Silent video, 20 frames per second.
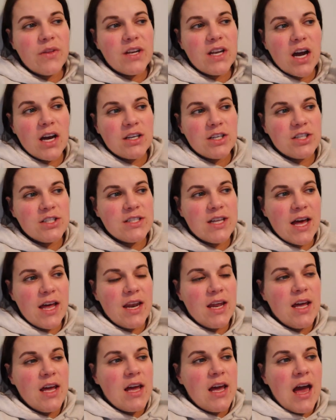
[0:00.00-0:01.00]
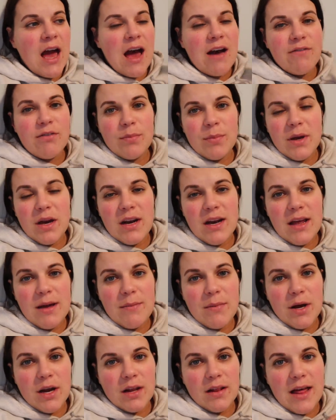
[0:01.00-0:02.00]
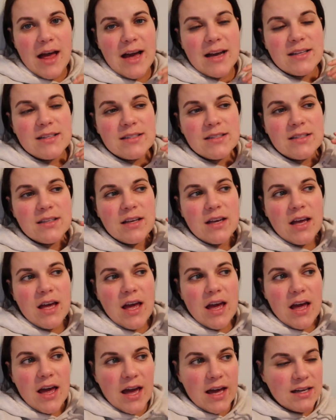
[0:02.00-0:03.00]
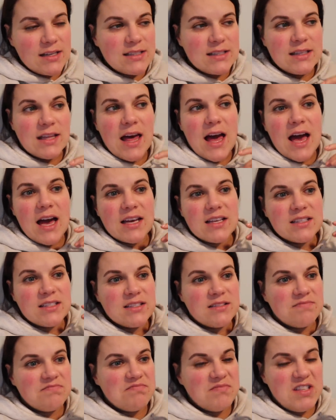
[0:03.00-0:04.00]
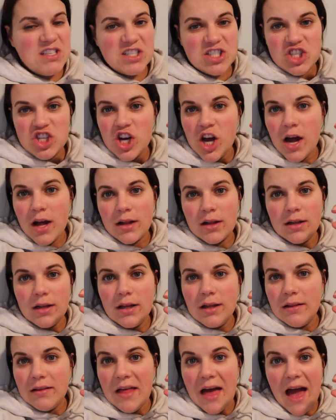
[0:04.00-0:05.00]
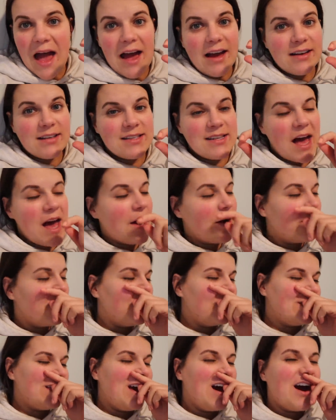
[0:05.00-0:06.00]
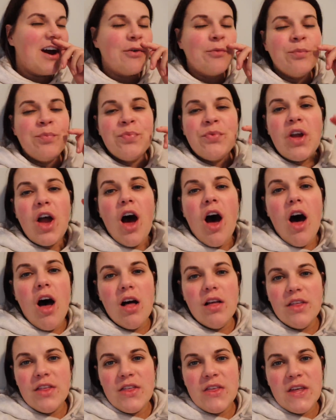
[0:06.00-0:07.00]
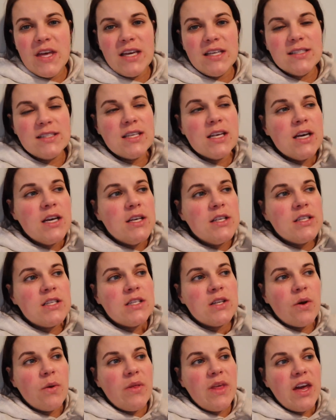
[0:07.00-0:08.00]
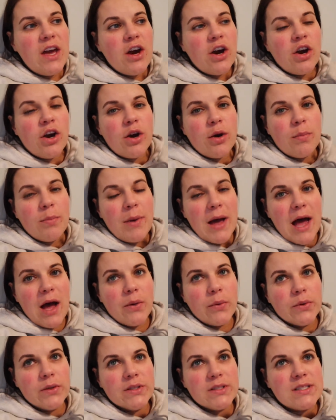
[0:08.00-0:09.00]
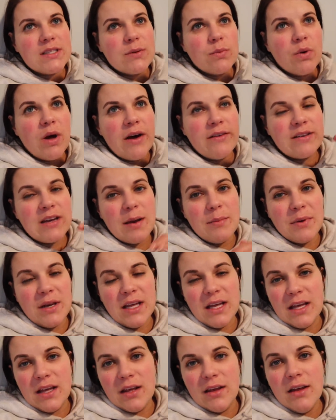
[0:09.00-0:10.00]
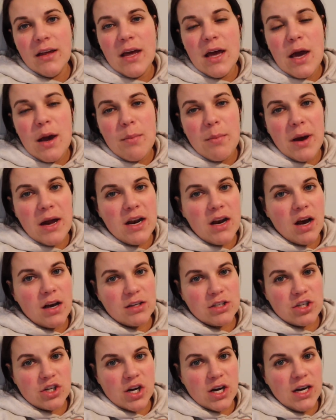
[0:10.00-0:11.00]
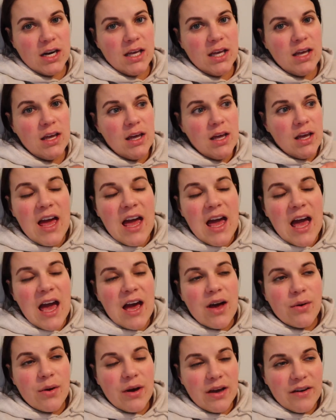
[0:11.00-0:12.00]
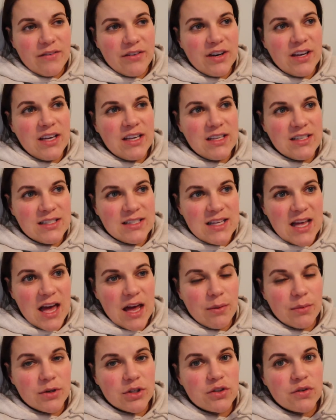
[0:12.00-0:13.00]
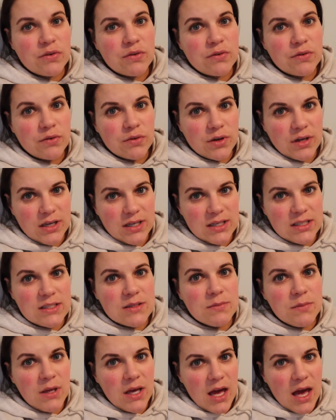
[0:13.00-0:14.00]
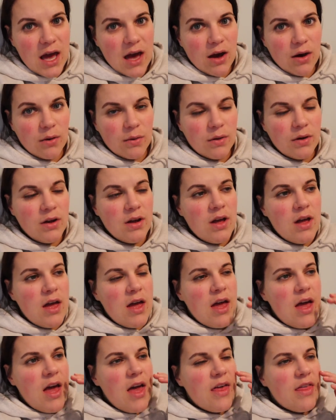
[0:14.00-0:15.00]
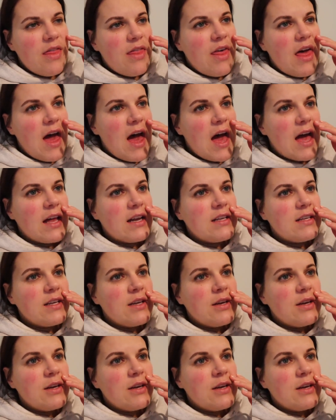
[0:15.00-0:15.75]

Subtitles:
The doctor said, have her be on Miralax, X-Lax, these chocolate lax. I don't know what they are. All the things so that her bowels will have time to heal by not straining. However, he said, which freaks me out, that